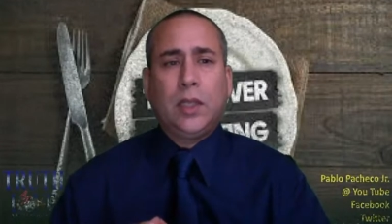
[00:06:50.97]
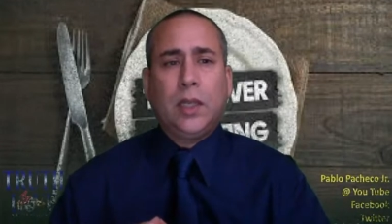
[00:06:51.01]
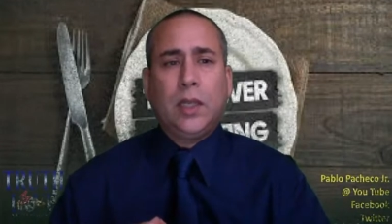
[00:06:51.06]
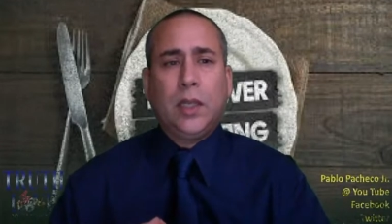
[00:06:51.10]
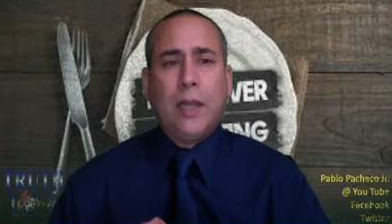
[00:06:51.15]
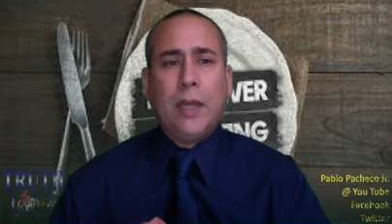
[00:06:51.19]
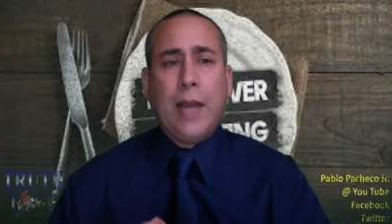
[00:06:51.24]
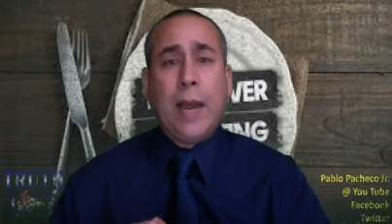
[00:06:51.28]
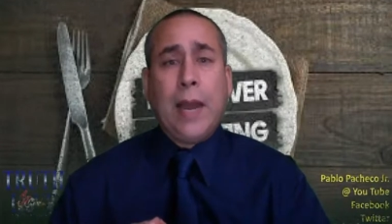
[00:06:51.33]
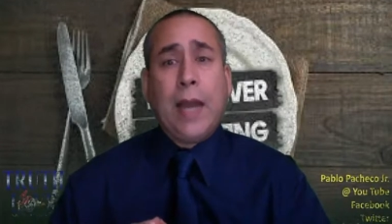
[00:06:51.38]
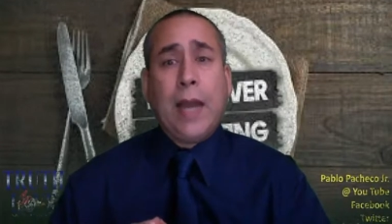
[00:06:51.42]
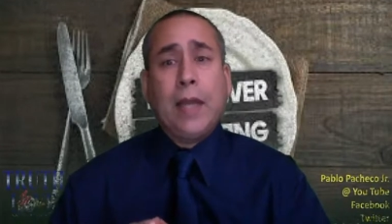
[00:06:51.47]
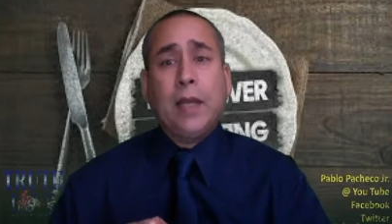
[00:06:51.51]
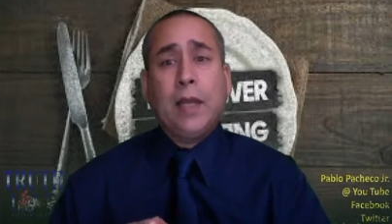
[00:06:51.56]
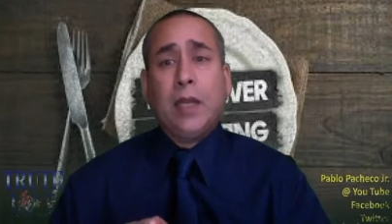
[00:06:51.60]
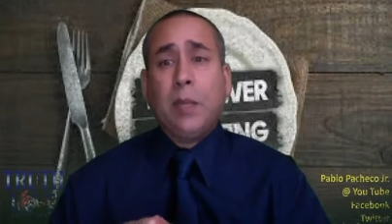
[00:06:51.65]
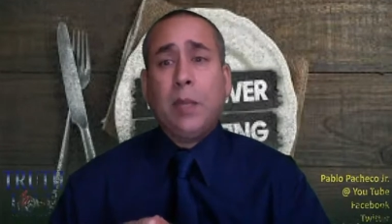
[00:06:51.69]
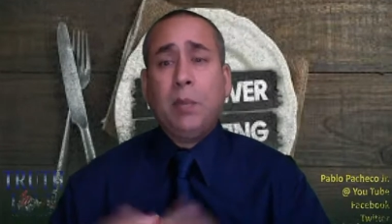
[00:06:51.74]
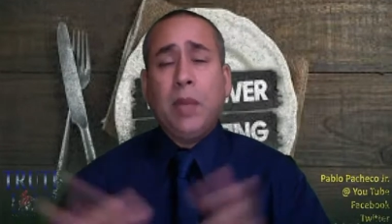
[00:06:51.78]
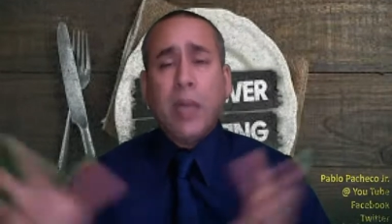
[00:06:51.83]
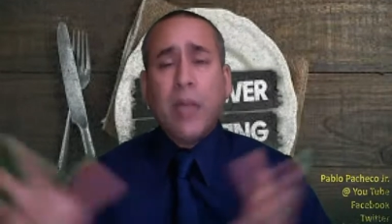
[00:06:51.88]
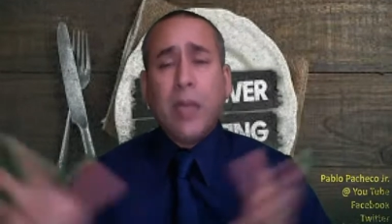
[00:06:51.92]
And
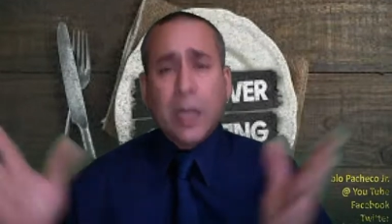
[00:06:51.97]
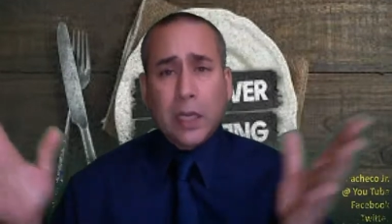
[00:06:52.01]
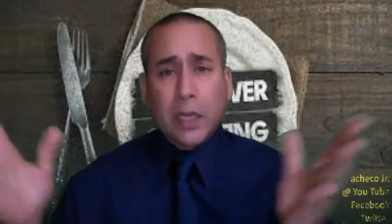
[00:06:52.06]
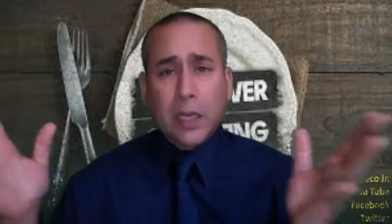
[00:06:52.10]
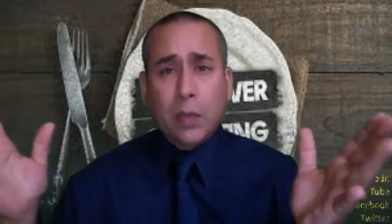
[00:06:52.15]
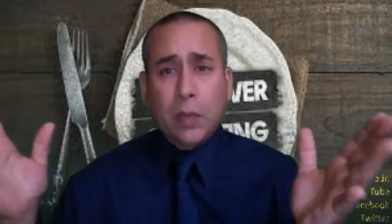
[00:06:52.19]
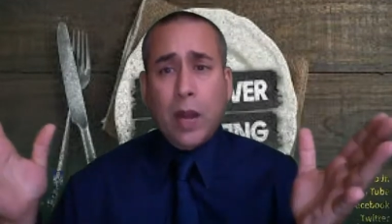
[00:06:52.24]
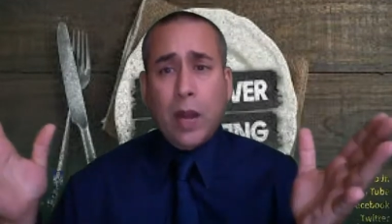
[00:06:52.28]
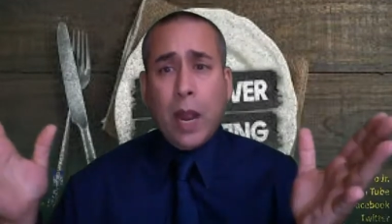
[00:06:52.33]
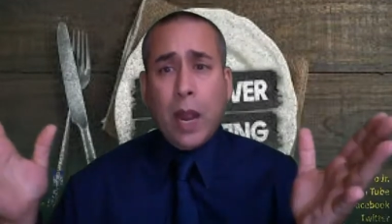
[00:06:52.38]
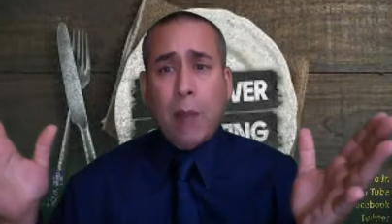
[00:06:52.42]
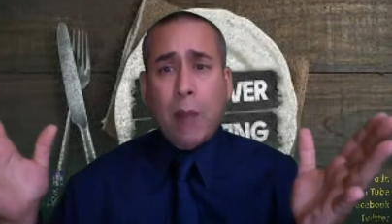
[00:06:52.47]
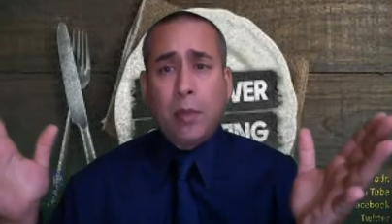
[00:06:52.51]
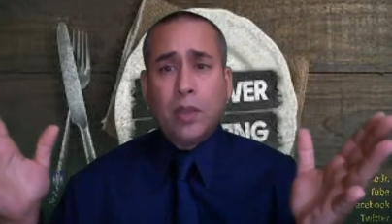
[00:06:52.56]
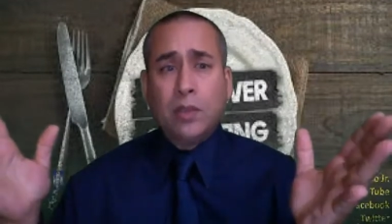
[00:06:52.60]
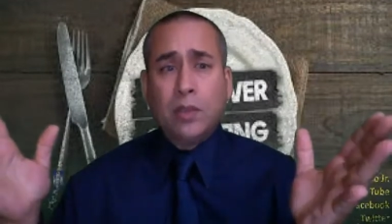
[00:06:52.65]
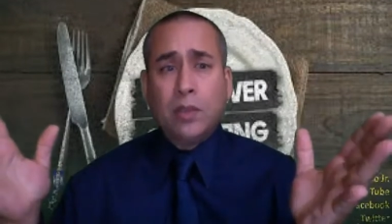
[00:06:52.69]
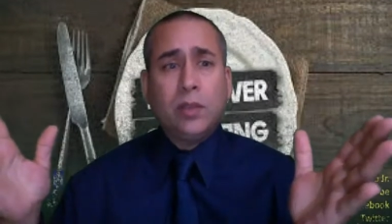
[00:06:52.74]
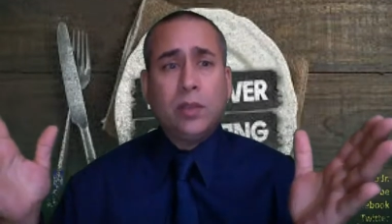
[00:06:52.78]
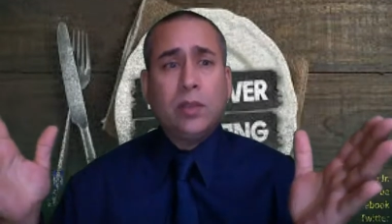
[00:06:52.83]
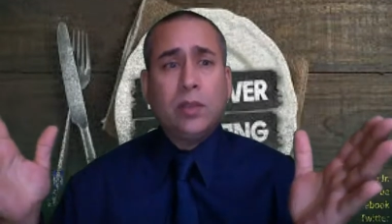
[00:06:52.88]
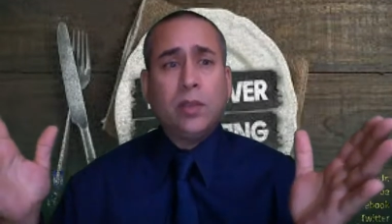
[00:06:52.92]
immediately, what
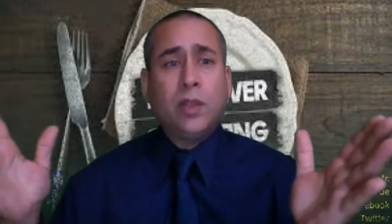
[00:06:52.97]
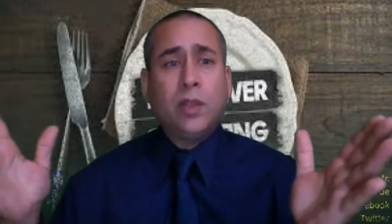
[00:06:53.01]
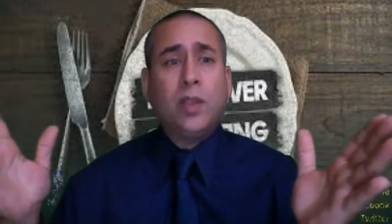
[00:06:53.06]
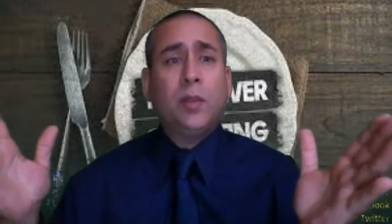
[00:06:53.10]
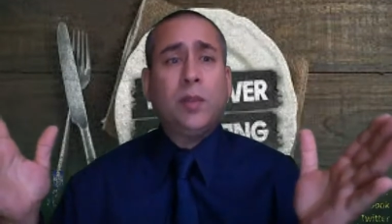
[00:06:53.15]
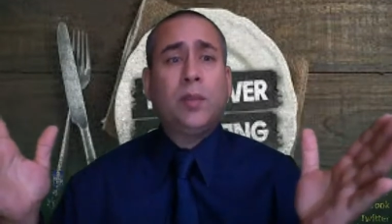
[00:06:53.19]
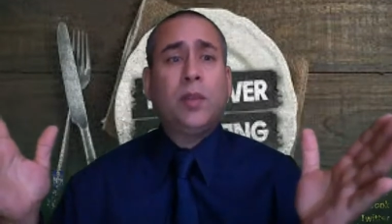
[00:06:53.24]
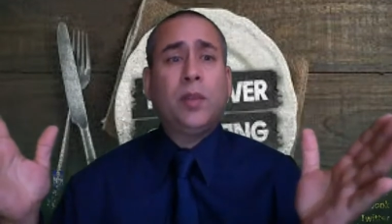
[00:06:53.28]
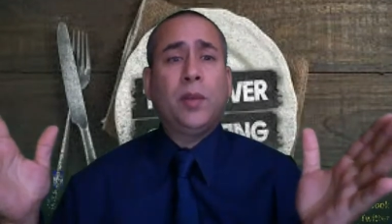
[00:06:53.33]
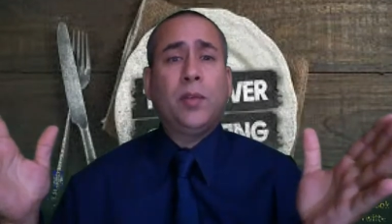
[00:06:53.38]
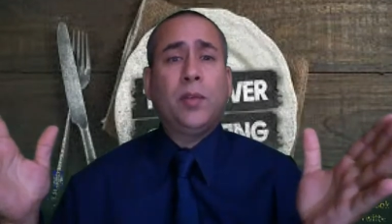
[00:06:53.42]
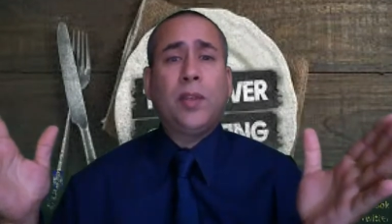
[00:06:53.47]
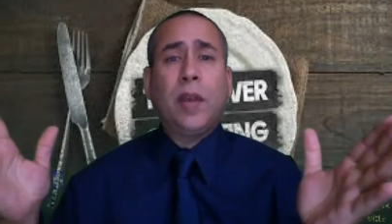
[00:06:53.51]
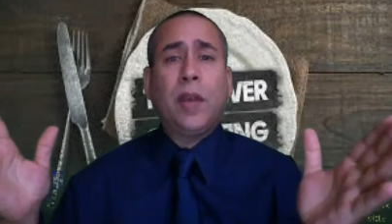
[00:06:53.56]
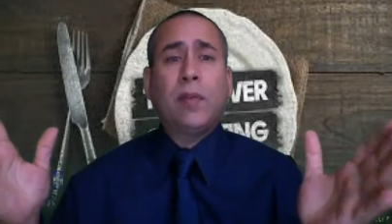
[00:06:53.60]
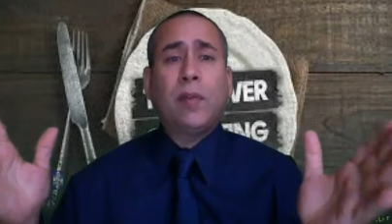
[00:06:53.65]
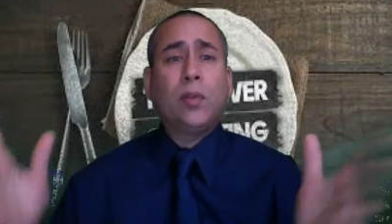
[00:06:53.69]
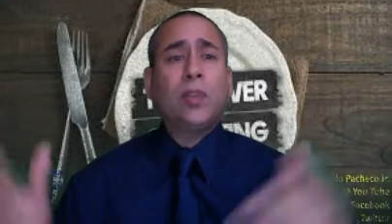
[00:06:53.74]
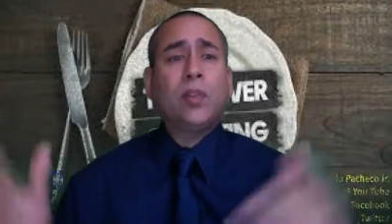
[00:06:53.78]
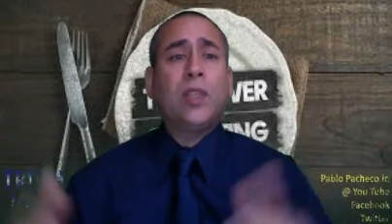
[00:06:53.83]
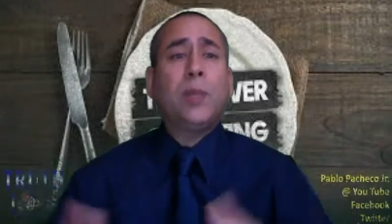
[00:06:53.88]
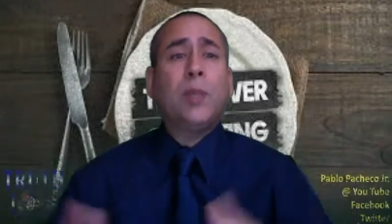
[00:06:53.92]
happens? the, de- the
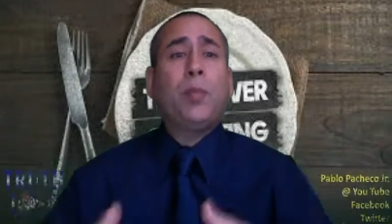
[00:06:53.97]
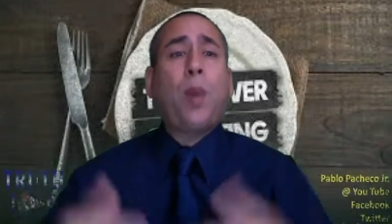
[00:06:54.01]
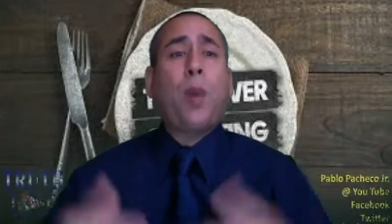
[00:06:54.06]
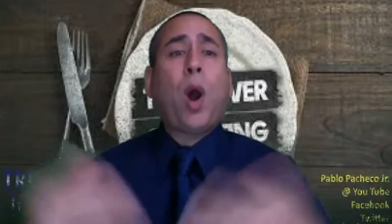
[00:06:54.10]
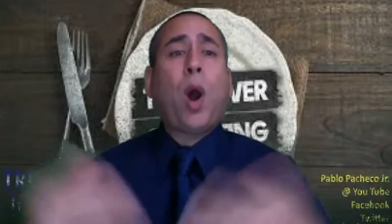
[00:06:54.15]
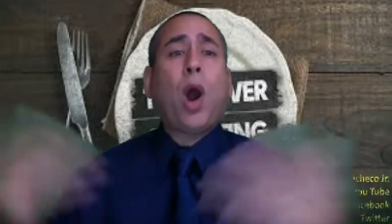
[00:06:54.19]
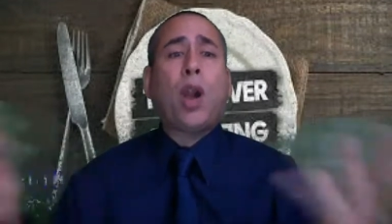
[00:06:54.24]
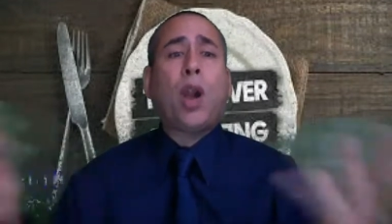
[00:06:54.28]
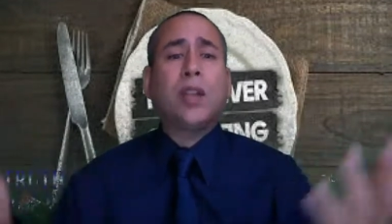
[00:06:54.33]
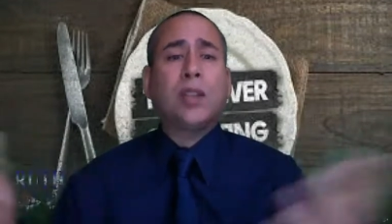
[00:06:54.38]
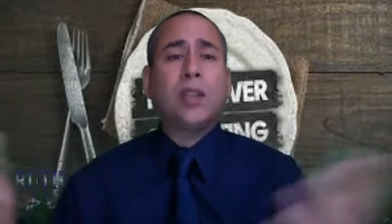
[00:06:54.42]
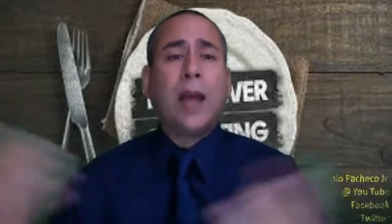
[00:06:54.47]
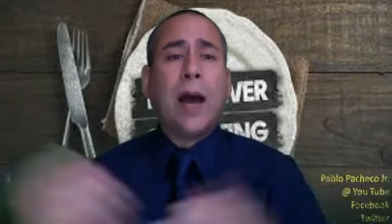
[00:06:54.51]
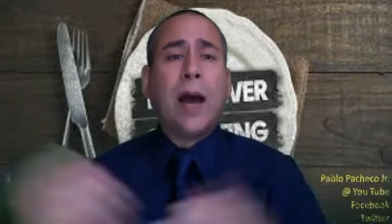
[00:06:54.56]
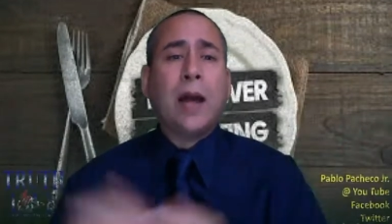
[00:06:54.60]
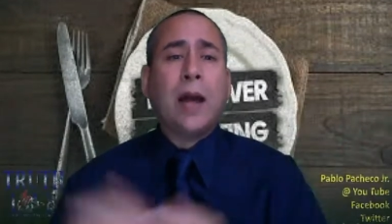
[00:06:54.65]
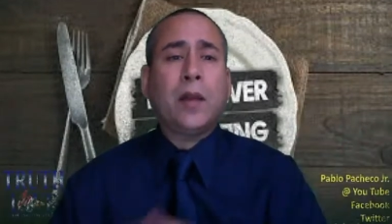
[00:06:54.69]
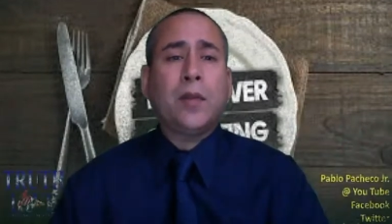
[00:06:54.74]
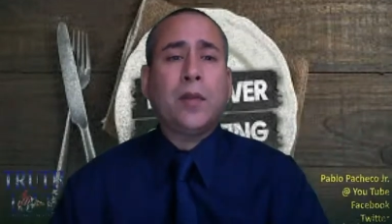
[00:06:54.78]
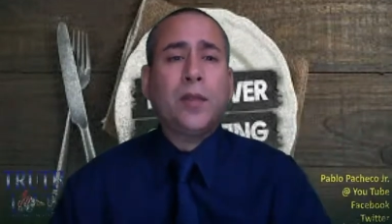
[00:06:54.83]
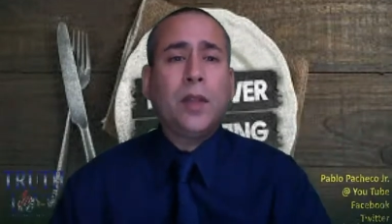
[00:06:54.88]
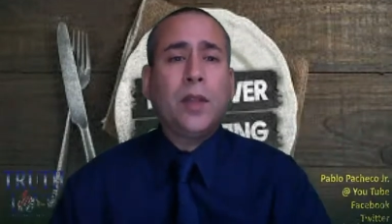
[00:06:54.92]
devil departs
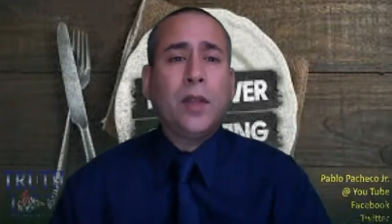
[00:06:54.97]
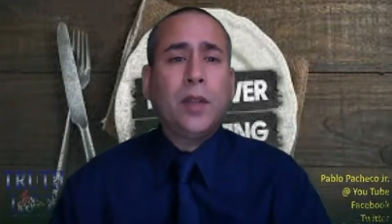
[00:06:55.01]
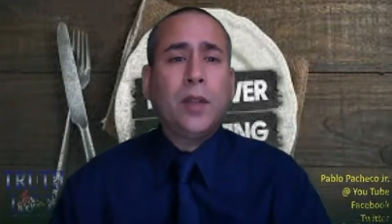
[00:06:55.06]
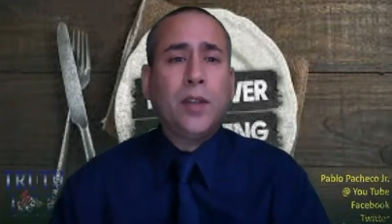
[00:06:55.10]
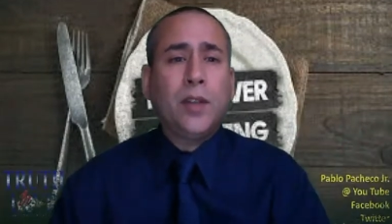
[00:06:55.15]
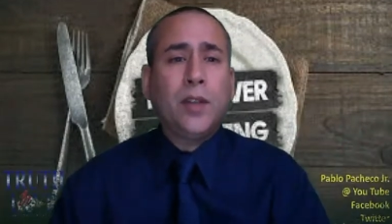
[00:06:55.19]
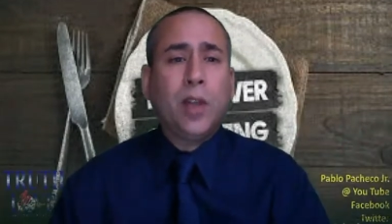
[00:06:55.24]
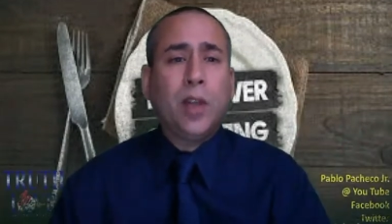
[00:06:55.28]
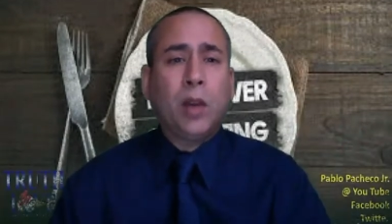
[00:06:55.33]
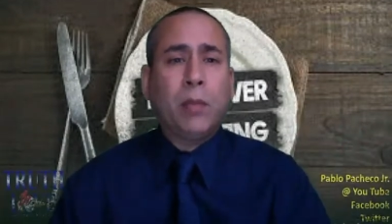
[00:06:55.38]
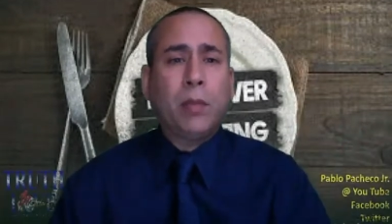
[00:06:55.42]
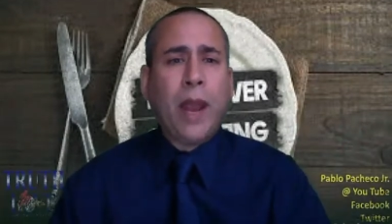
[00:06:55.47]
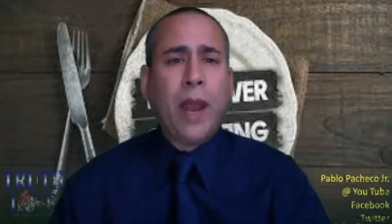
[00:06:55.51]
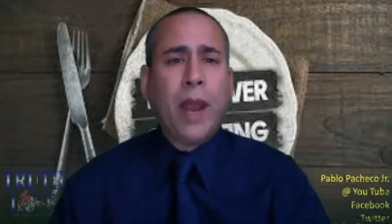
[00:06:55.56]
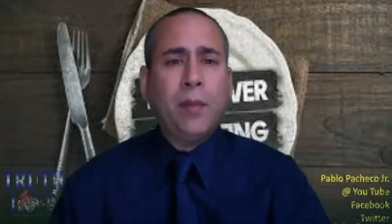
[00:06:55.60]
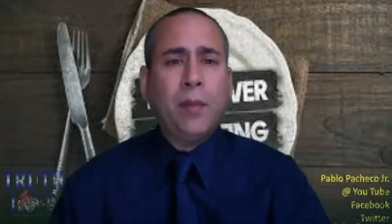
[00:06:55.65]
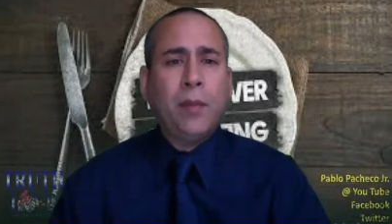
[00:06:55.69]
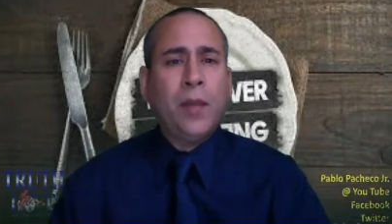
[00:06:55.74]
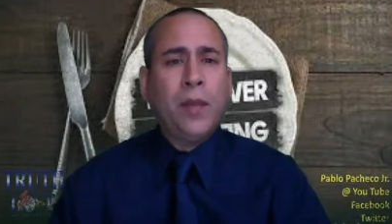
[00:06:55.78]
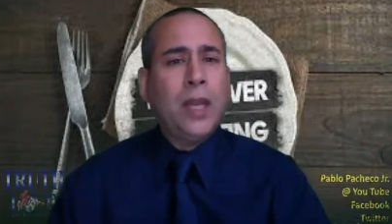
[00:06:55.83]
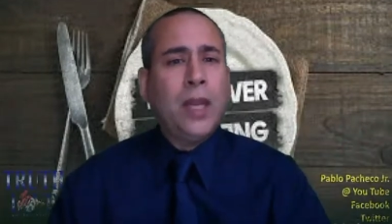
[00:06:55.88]
out of the young man.